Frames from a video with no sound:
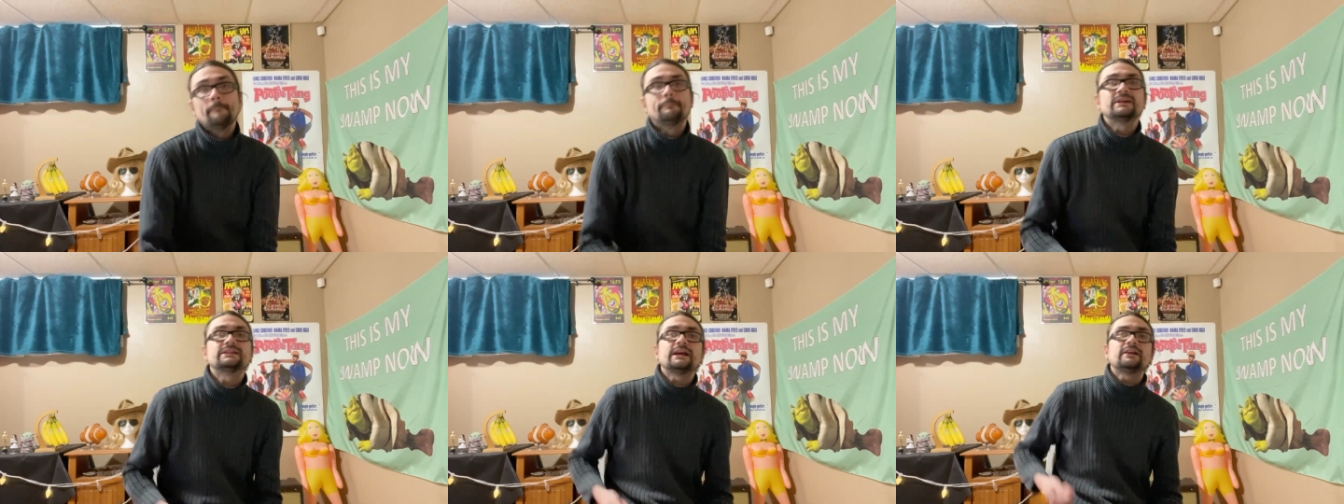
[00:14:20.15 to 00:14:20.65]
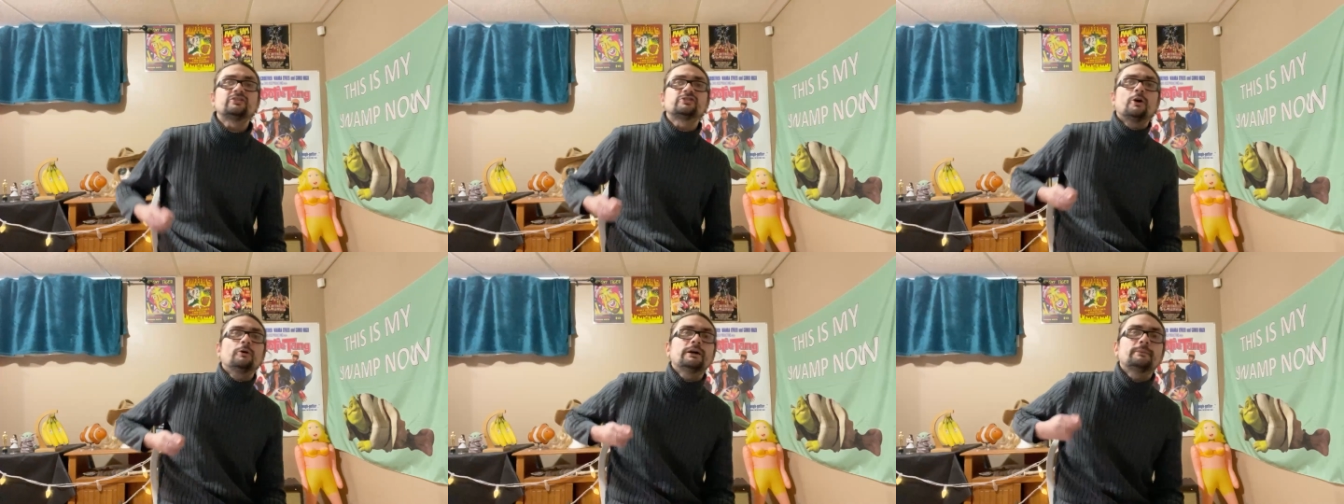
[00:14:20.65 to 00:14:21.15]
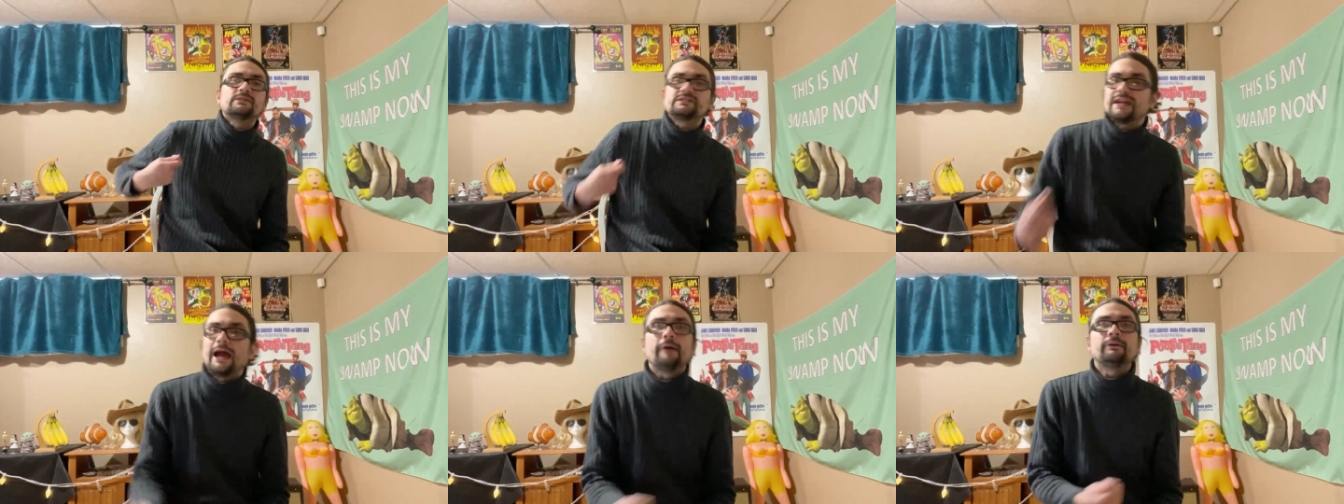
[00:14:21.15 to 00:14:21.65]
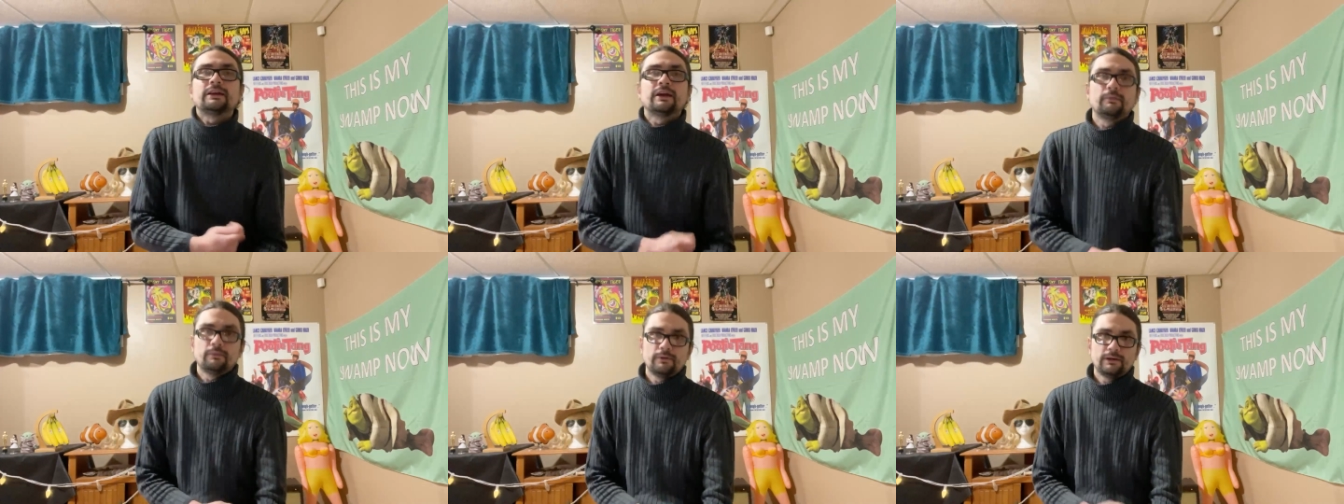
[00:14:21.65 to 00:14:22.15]
But they show him stabbing
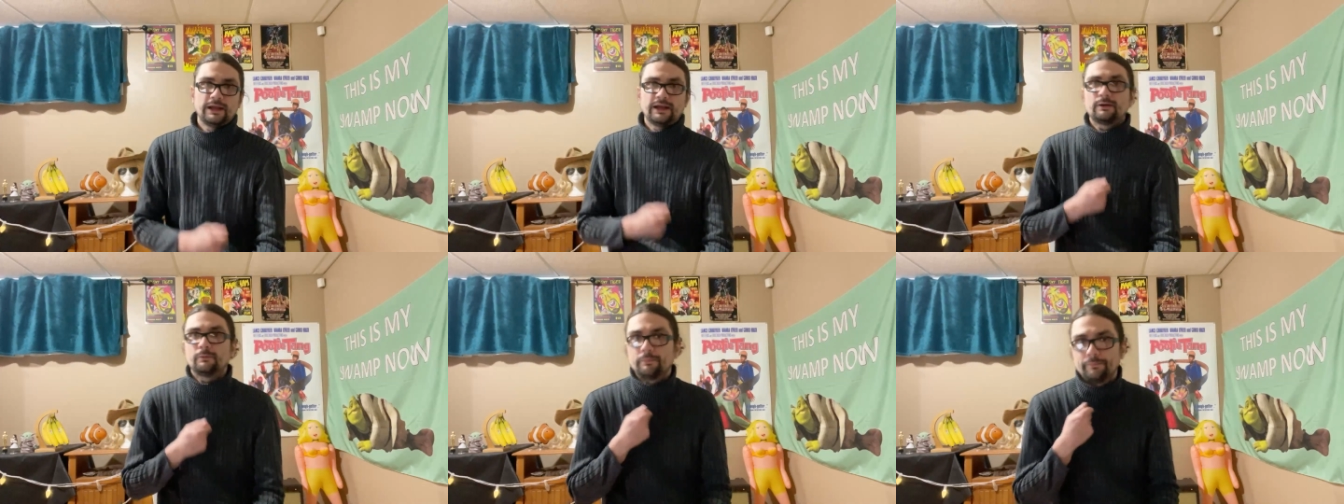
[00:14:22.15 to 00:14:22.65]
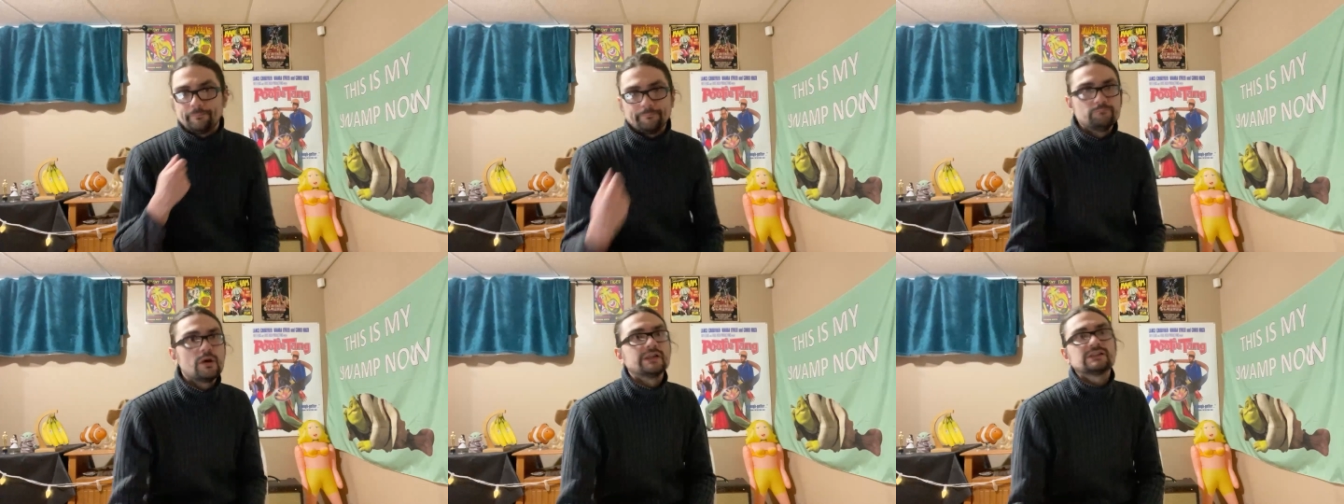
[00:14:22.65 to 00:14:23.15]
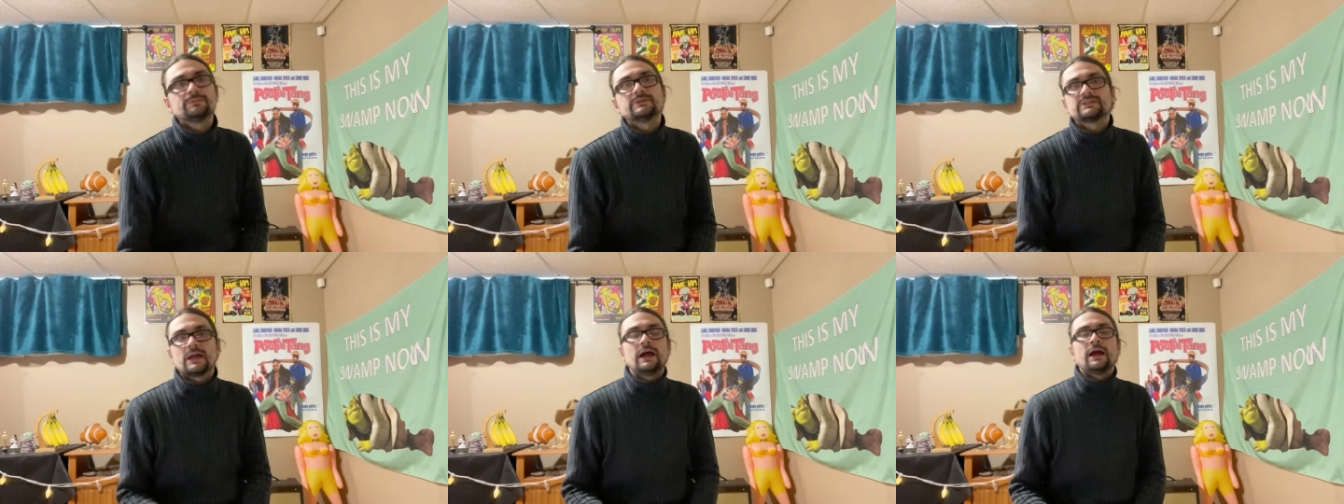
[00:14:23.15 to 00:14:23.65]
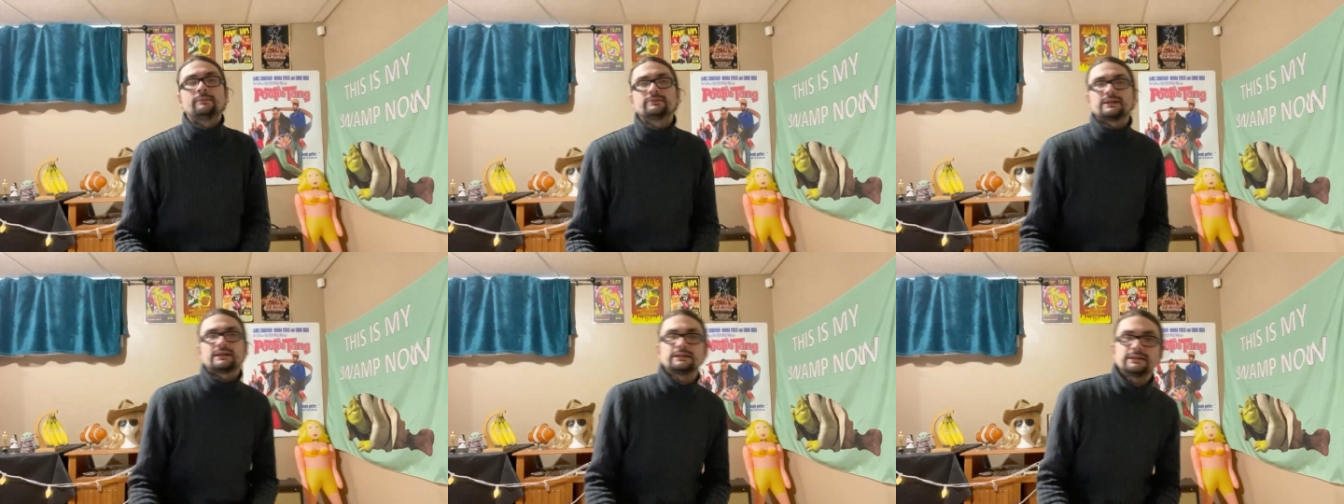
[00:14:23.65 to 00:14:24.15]
him, like, multiple times,
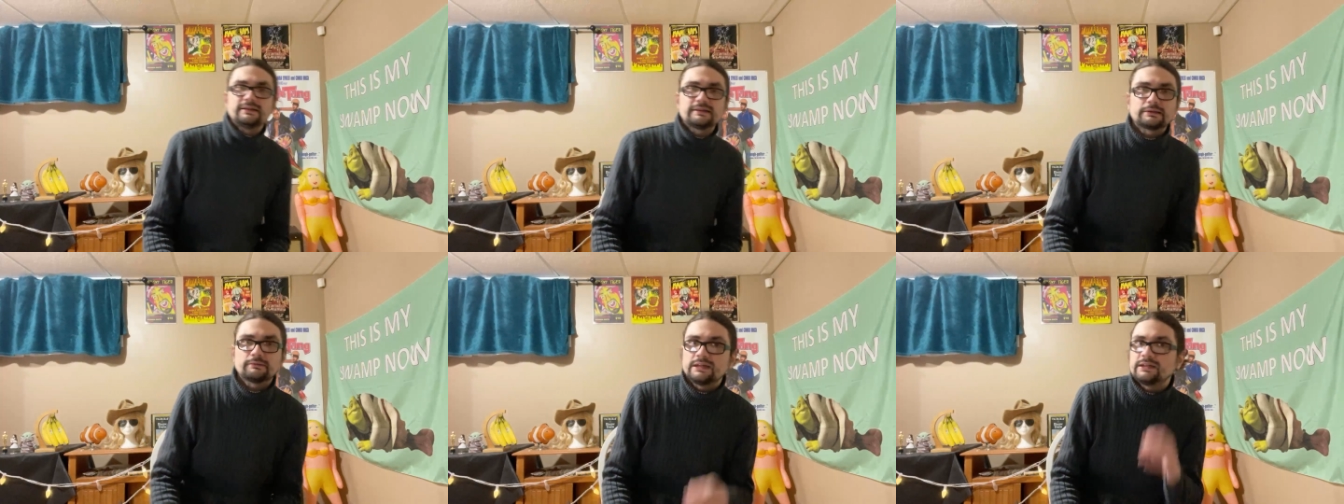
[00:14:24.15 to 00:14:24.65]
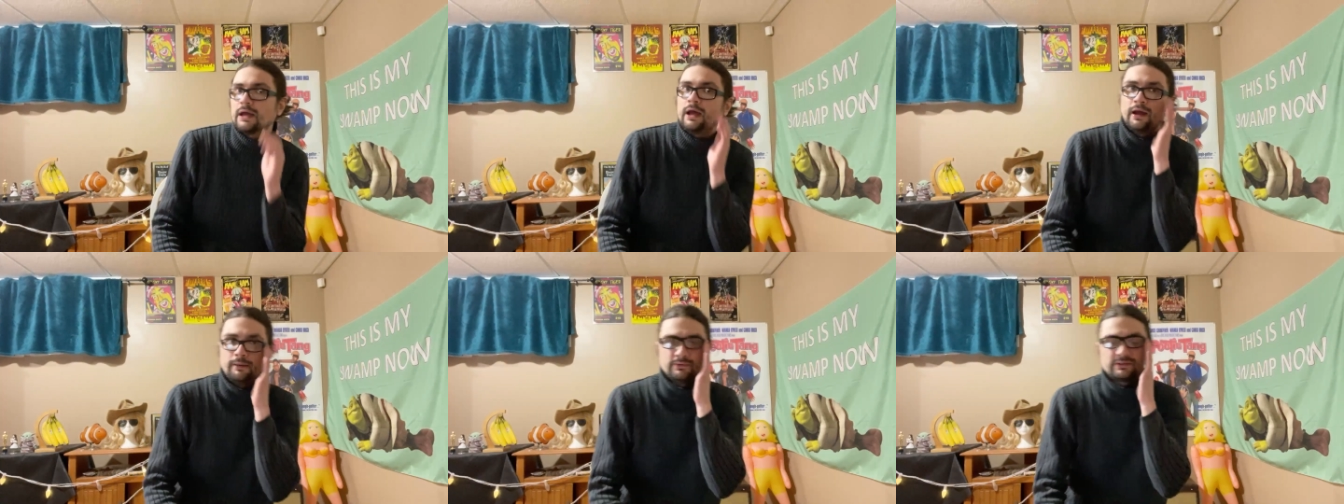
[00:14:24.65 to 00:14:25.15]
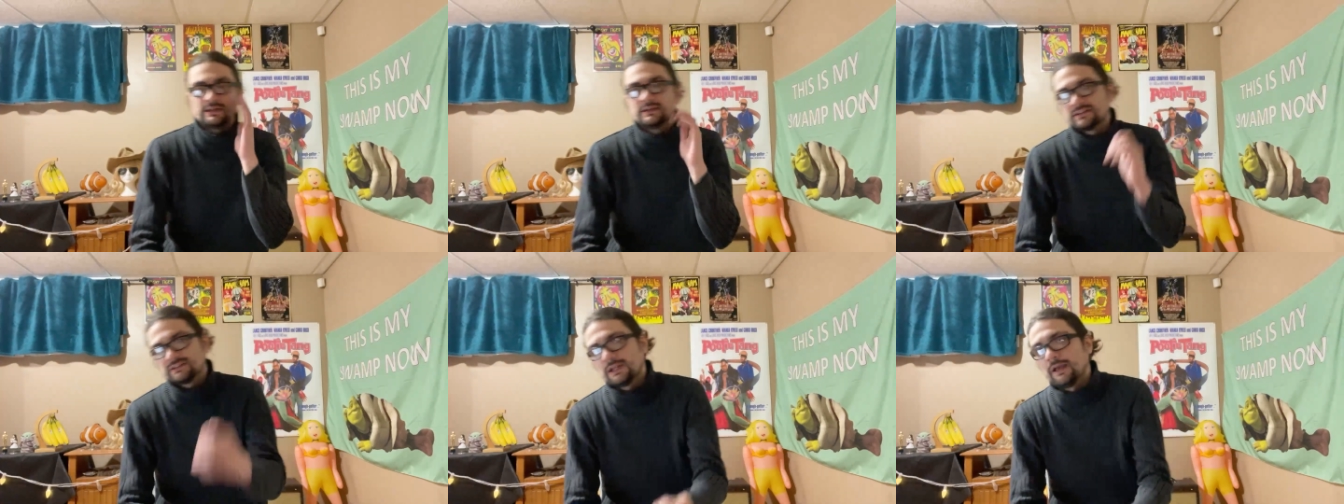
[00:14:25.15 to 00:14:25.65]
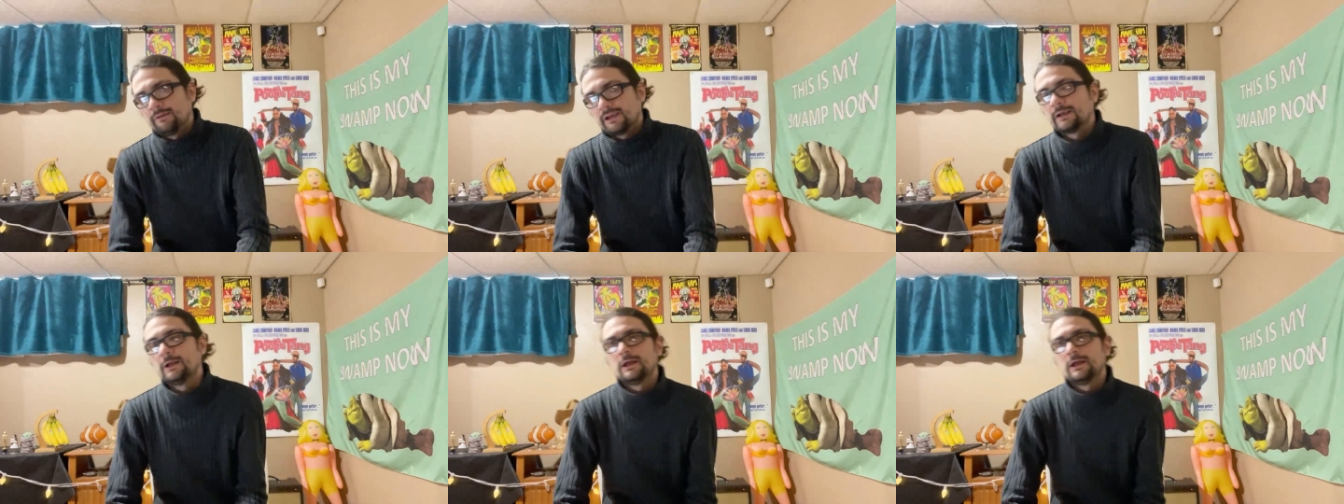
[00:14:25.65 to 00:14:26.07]
like at least 3 times in the stomach.